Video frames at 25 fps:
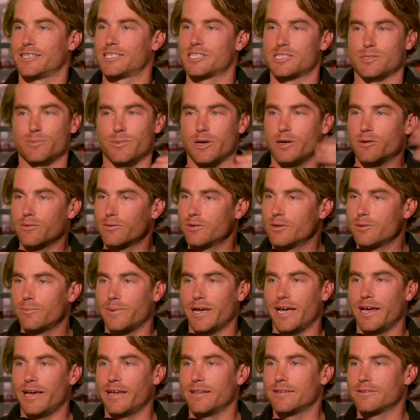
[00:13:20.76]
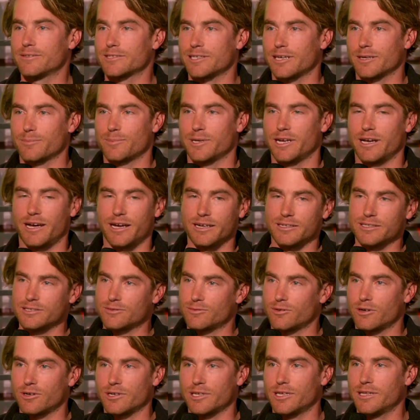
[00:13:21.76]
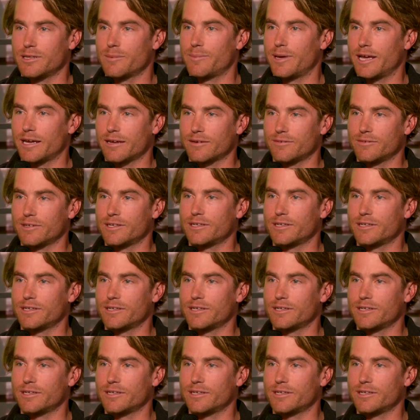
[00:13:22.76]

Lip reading: It smelt real bad. There was like bananas rotting in the back of